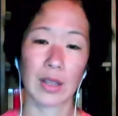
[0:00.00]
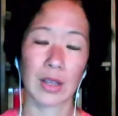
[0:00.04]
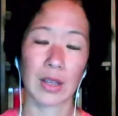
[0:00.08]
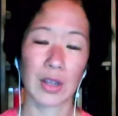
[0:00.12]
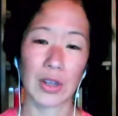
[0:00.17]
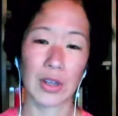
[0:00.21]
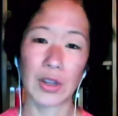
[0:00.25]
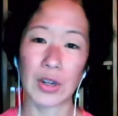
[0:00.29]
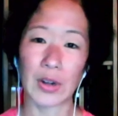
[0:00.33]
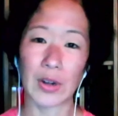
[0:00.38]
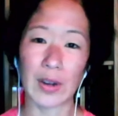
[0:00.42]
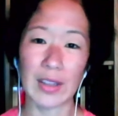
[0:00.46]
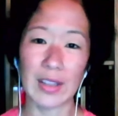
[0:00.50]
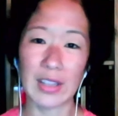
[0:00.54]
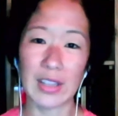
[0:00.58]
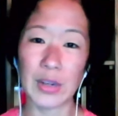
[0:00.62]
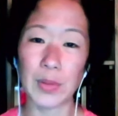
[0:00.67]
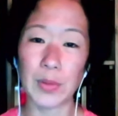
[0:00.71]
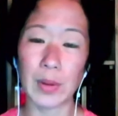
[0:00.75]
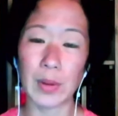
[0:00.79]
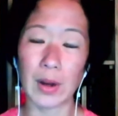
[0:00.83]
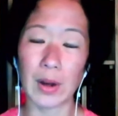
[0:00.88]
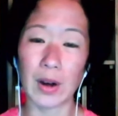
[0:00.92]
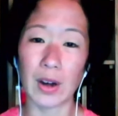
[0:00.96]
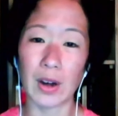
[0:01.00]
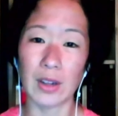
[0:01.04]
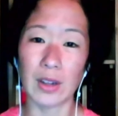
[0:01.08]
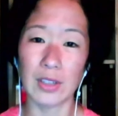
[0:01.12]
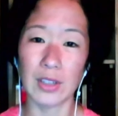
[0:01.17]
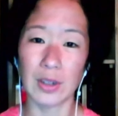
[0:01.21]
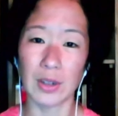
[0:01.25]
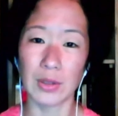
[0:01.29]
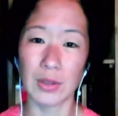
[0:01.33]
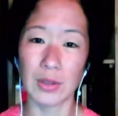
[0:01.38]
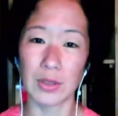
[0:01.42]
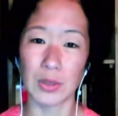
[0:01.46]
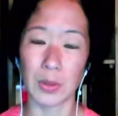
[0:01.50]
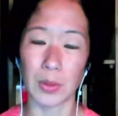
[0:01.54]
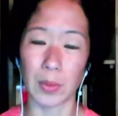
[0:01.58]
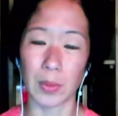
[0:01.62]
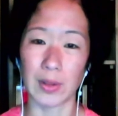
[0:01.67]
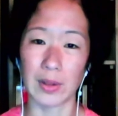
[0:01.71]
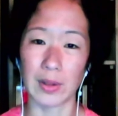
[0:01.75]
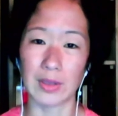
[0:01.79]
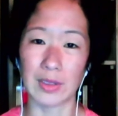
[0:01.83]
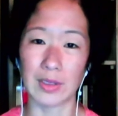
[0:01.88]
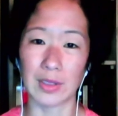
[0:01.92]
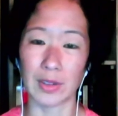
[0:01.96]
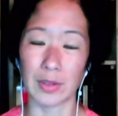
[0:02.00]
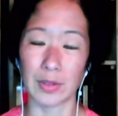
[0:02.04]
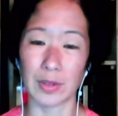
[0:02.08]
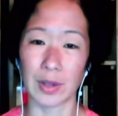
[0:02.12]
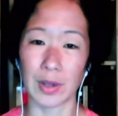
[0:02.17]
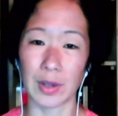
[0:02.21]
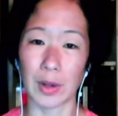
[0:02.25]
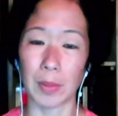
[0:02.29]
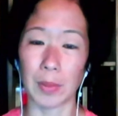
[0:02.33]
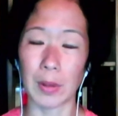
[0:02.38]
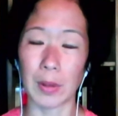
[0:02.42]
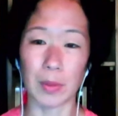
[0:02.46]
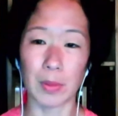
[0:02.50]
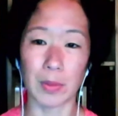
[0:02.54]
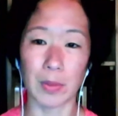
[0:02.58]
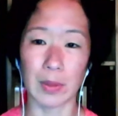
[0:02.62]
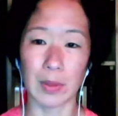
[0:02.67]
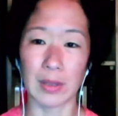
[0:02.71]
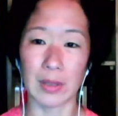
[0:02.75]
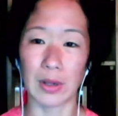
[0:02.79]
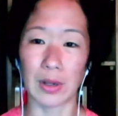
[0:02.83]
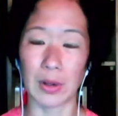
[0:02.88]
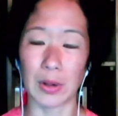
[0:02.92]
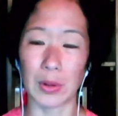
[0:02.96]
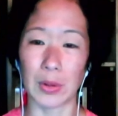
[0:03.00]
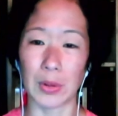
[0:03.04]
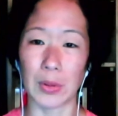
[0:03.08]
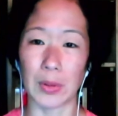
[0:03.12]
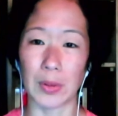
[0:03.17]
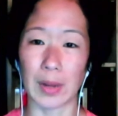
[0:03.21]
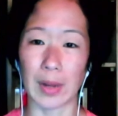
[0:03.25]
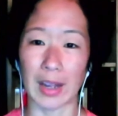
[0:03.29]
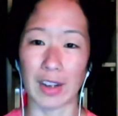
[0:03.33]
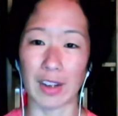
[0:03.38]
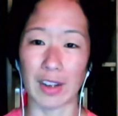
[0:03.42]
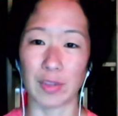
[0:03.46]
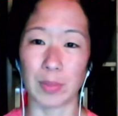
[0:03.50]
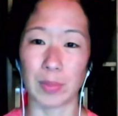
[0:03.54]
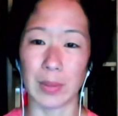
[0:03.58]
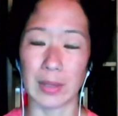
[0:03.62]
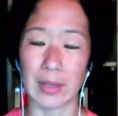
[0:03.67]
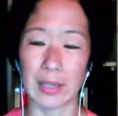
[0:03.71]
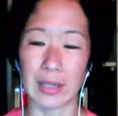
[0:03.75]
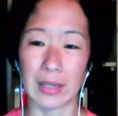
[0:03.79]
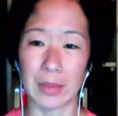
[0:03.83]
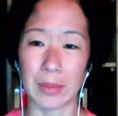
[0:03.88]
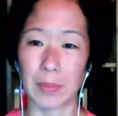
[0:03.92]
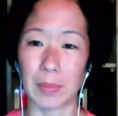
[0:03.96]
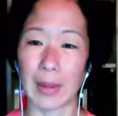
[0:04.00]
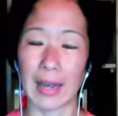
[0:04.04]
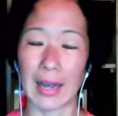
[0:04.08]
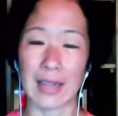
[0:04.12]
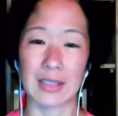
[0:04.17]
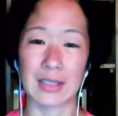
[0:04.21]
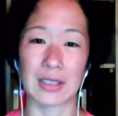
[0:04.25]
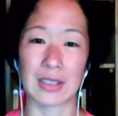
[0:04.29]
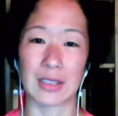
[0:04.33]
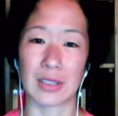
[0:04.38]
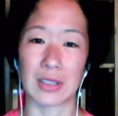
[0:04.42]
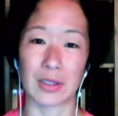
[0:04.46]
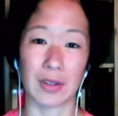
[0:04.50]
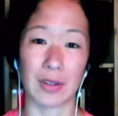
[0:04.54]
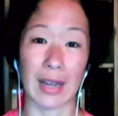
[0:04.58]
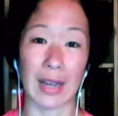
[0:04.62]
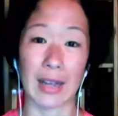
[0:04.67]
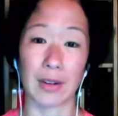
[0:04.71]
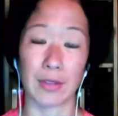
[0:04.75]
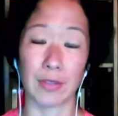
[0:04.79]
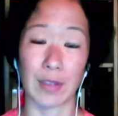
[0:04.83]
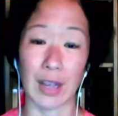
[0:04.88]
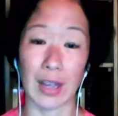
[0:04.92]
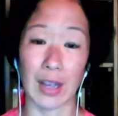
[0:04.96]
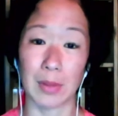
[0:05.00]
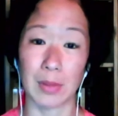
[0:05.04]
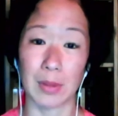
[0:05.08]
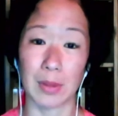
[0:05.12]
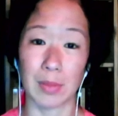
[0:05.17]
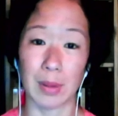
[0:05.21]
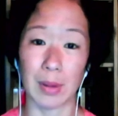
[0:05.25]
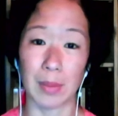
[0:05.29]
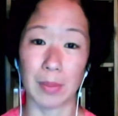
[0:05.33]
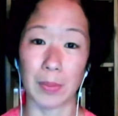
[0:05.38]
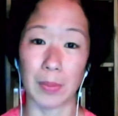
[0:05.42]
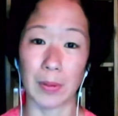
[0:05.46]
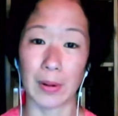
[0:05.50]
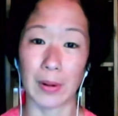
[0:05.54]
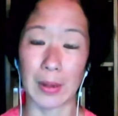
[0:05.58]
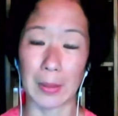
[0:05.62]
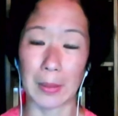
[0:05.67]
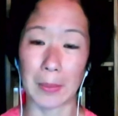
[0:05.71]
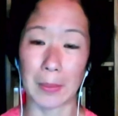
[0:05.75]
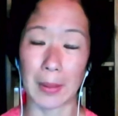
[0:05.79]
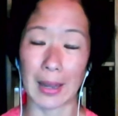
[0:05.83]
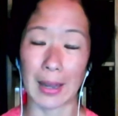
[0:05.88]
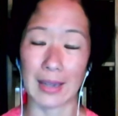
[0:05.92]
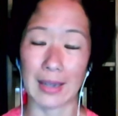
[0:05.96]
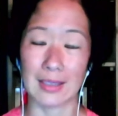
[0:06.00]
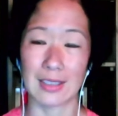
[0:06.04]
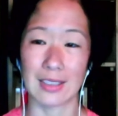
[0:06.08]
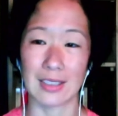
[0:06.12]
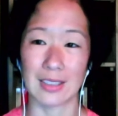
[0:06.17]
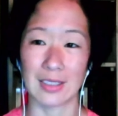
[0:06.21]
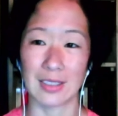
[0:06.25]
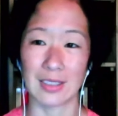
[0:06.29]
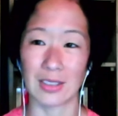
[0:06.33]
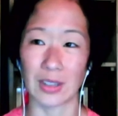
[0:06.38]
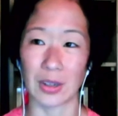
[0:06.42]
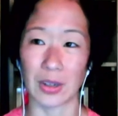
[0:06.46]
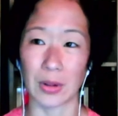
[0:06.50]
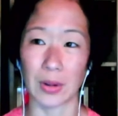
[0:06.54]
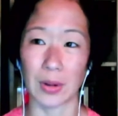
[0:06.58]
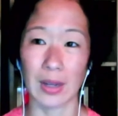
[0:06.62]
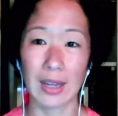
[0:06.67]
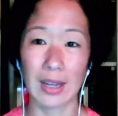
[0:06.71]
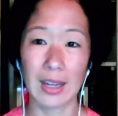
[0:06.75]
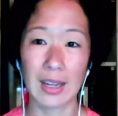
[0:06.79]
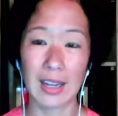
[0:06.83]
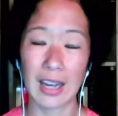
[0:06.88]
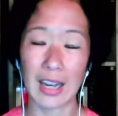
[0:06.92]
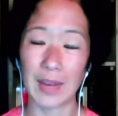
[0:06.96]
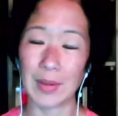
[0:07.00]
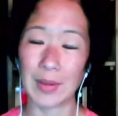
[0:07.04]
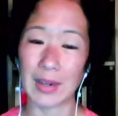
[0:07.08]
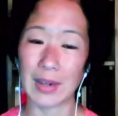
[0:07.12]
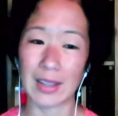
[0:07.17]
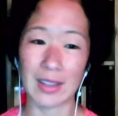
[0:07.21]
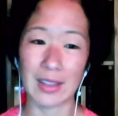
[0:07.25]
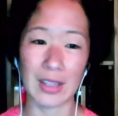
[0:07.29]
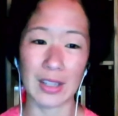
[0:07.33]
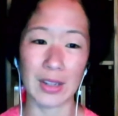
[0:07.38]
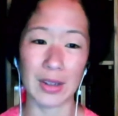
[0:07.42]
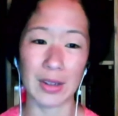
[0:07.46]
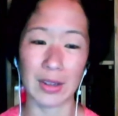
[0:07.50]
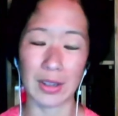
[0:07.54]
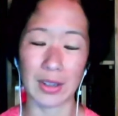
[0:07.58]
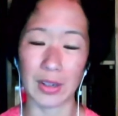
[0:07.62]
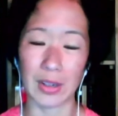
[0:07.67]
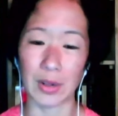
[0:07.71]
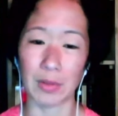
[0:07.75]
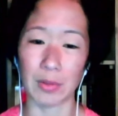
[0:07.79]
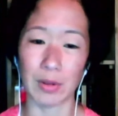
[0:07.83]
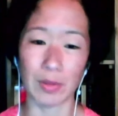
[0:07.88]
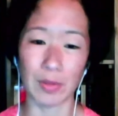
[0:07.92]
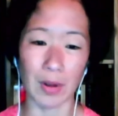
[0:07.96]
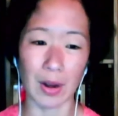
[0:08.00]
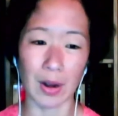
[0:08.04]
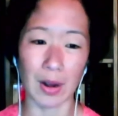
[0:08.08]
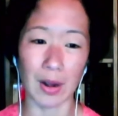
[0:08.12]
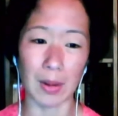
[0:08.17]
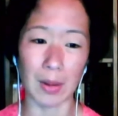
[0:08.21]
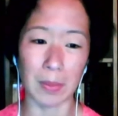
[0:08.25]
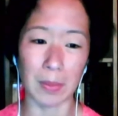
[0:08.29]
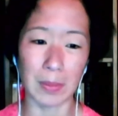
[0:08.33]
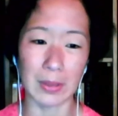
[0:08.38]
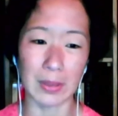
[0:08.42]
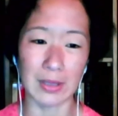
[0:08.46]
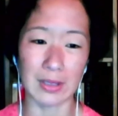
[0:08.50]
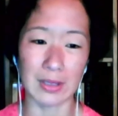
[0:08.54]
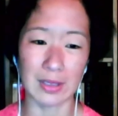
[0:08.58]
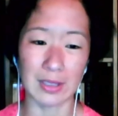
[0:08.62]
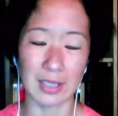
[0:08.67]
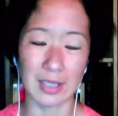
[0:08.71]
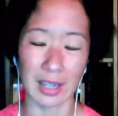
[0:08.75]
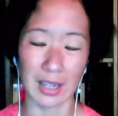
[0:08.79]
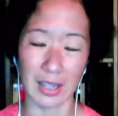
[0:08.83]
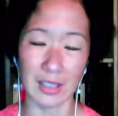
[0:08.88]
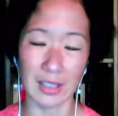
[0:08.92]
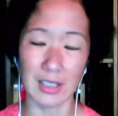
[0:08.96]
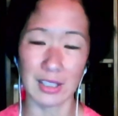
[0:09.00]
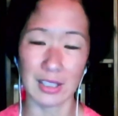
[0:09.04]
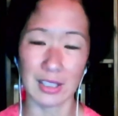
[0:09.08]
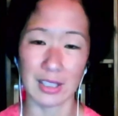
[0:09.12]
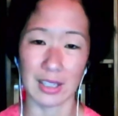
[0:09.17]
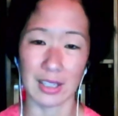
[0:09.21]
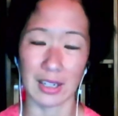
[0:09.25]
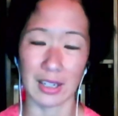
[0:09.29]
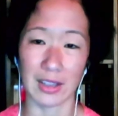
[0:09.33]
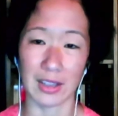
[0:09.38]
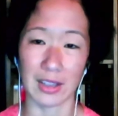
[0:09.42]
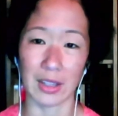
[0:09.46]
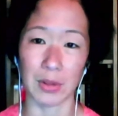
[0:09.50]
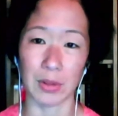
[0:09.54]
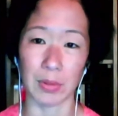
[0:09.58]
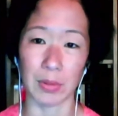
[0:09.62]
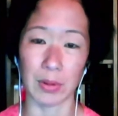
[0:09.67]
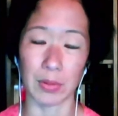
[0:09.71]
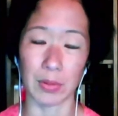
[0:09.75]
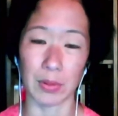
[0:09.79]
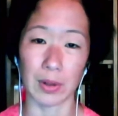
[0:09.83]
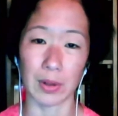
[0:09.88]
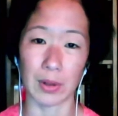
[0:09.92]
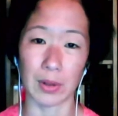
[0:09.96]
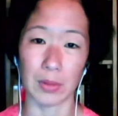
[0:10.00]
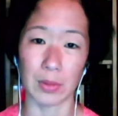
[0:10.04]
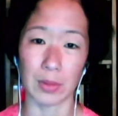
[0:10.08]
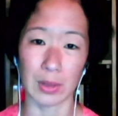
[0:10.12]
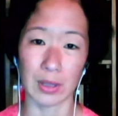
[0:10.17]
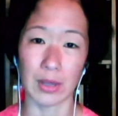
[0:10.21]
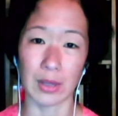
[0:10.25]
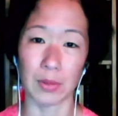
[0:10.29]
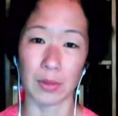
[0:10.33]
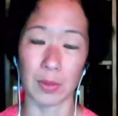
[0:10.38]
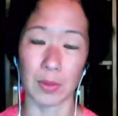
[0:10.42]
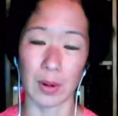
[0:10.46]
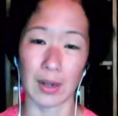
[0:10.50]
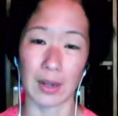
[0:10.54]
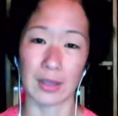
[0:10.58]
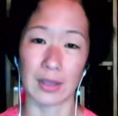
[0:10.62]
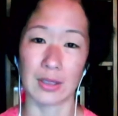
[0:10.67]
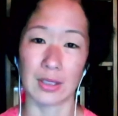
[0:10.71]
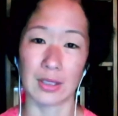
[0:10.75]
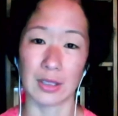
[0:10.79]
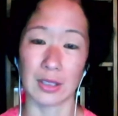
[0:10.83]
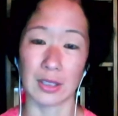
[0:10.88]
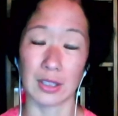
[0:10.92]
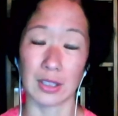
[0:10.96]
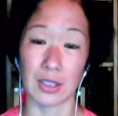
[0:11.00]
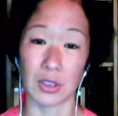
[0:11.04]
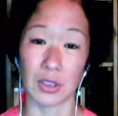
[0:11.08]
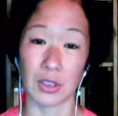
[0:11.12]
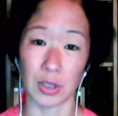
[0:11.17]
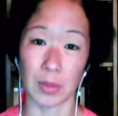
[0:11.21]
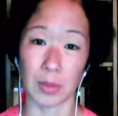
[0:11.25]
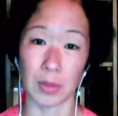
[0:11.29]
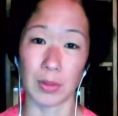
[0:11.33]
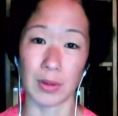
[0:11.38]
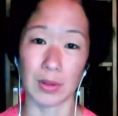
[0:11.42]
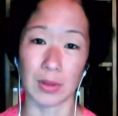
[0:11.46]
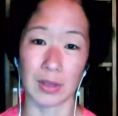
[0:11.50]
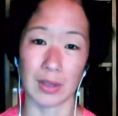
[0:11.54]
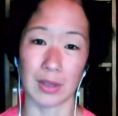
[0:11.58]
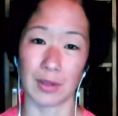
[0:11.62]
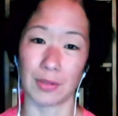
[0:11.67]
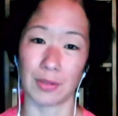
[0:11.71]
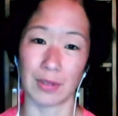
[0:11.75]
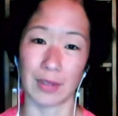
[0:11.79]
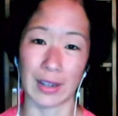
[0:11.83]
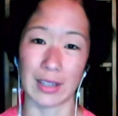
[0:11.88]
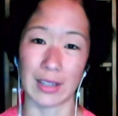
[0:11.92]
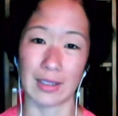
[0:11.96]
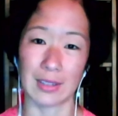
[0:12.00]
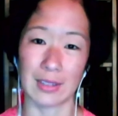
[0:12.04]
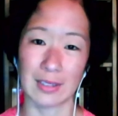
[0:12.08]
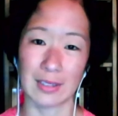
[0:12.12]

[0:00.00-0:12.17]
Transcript: You know, I think we all know stories of, you know, people we know who have been impacted or had a family member impacted. So, I mean, I think, you know, we've all been touched and I think we all really want to contribute to the fight.